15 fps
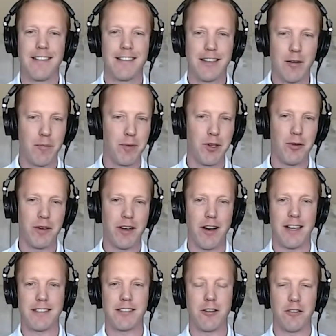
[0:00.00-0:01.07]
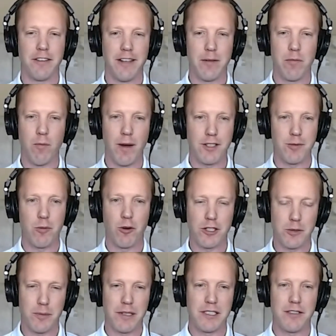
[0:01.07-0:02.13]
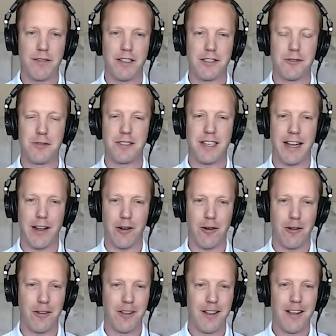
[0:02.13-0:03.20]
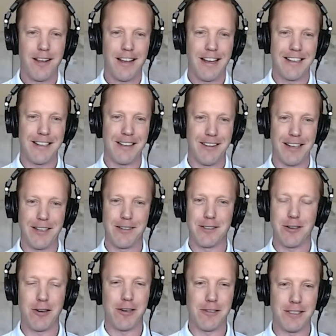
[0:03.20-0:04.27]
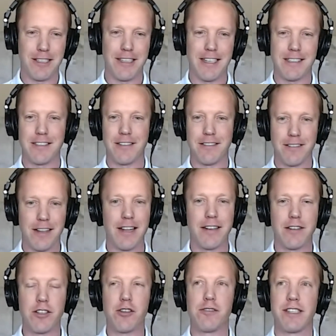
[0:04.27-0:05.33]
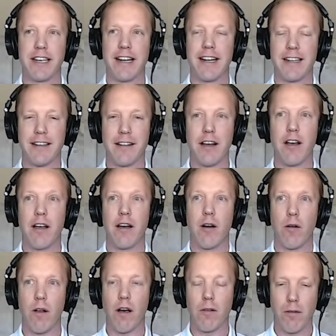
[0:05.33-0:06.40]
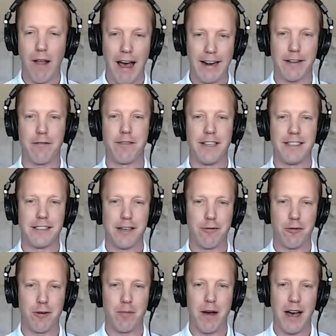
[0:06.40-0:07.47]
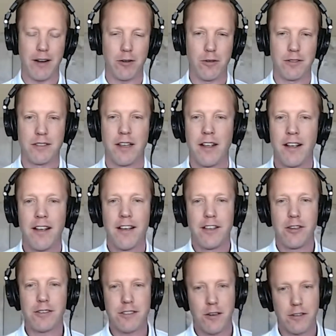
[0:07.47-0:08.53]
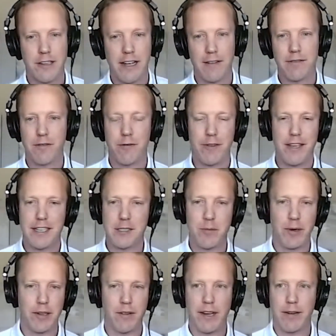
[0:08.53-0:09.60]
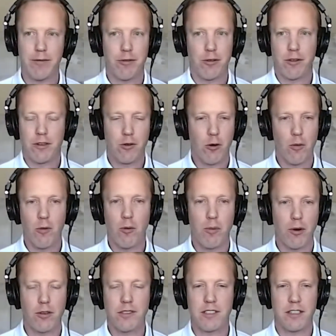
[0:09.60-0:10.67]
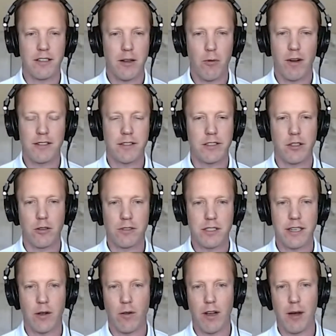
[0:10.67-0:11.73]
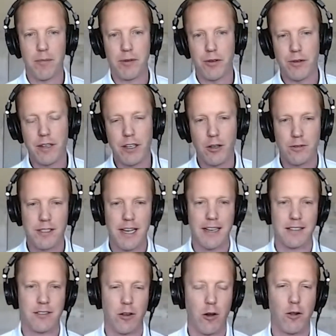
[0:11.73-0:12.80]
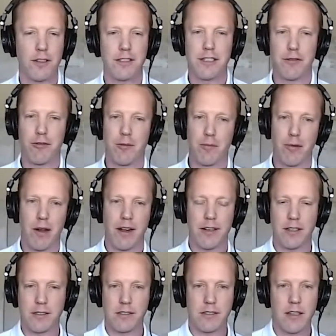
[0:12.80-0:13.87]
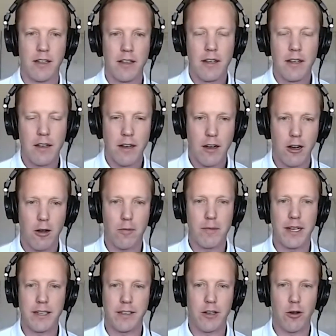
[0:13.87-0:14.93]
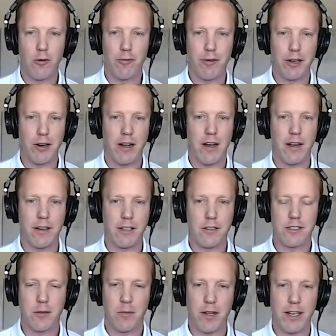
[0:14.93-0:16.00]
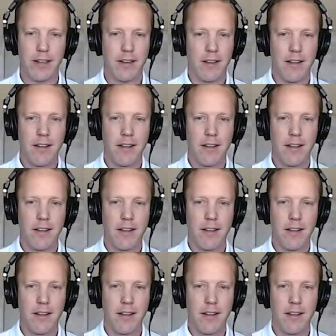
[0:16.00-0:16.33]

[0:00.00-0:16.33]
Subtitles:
Compute costs start to get much more expensive as you scale. Like you start using these and using it at a lot of these different models, you'll start to have fees. But like for the normal person that wants to go skill up, you can go test all these different products and go figure out how to use them. Like